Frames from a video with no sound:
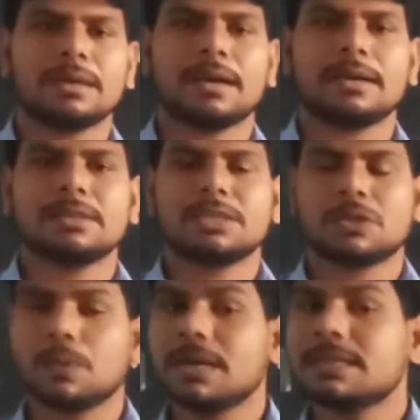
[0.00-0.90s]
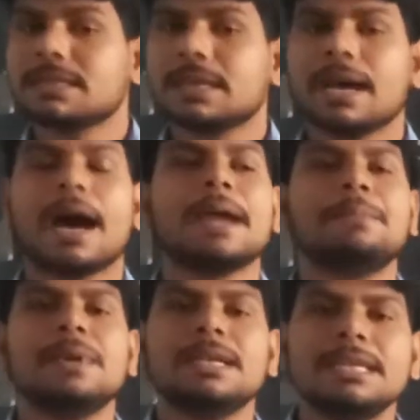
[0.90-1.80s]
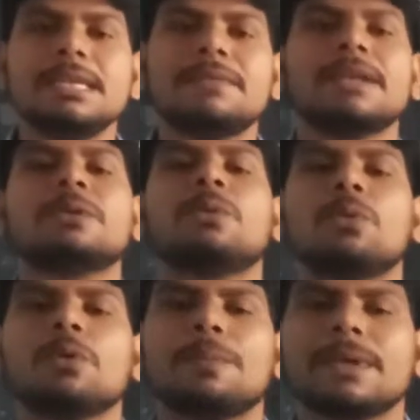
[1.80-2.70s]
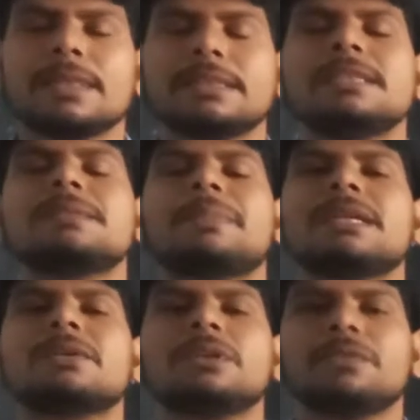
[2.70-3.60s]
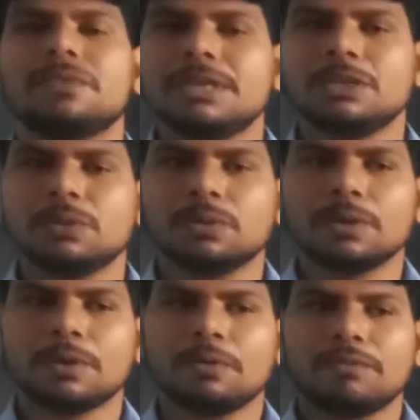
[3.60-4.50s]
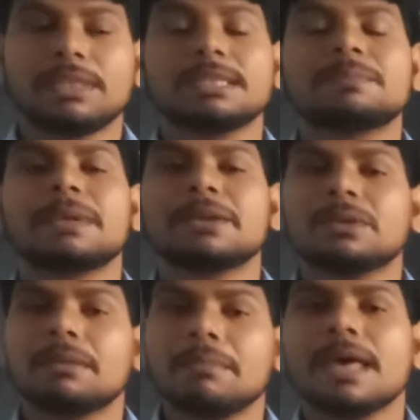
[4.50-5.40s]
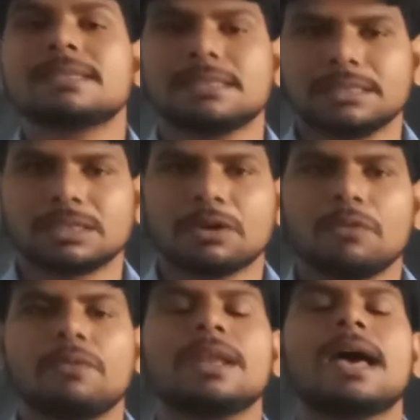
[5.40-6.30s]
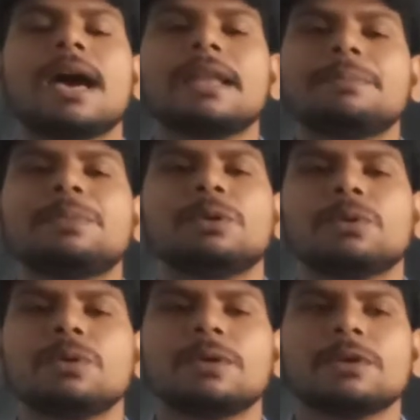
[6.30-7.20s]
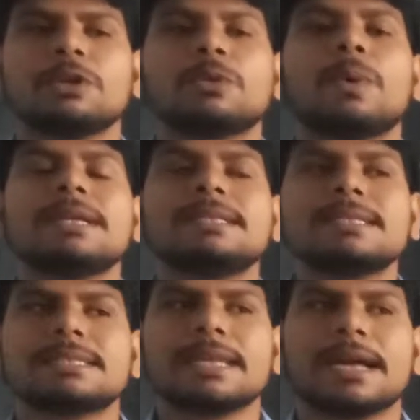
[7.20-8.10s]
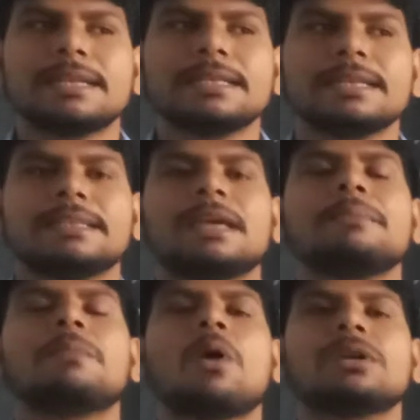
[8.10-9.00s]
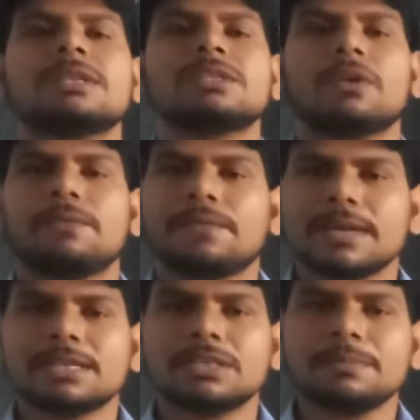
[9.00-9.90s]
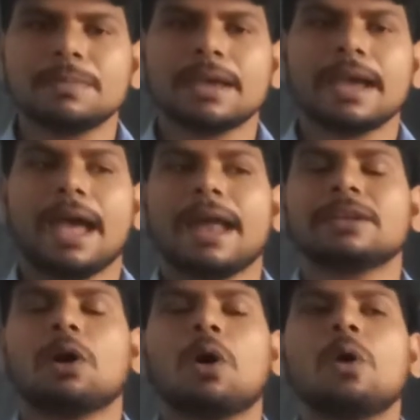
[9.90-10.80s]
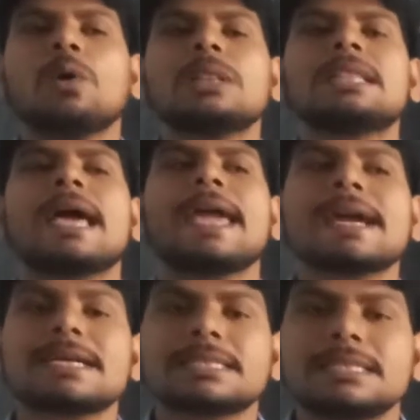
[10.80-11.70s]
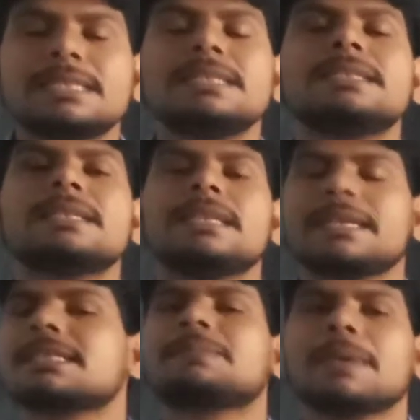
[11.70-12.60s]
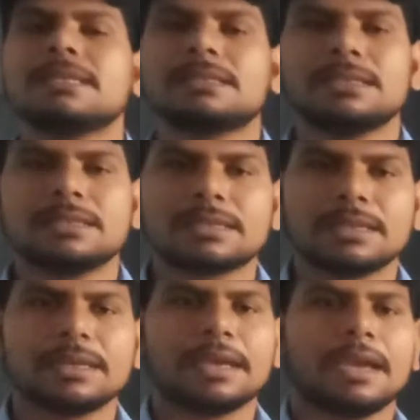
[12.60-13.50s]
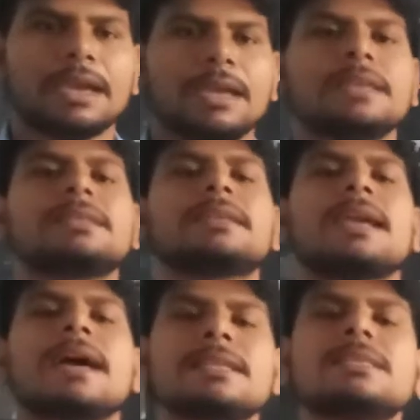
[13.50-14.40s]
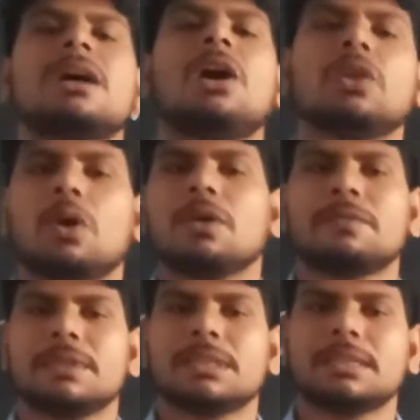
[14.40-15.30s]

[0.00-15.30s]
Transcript: Students, I believe and hope this particular video with this particular message will help you to understand the importance of friendship and all the accidental expenses it carries along with.